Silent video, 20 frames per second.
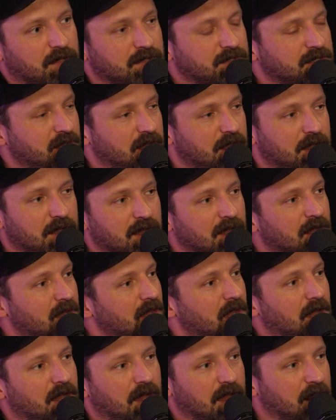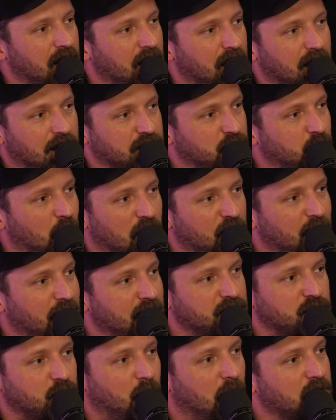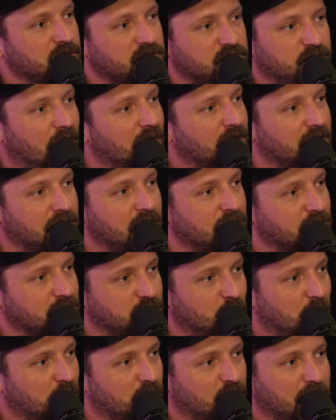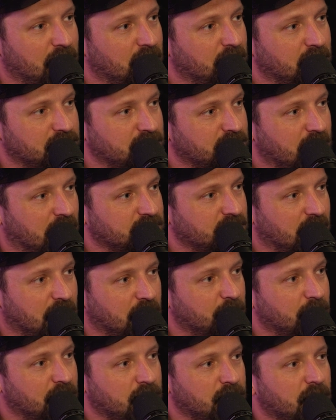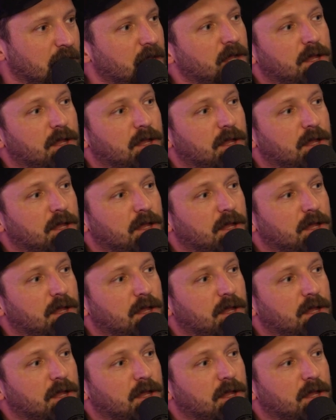Let's say a 12-man squad is fighting another 12-man size element.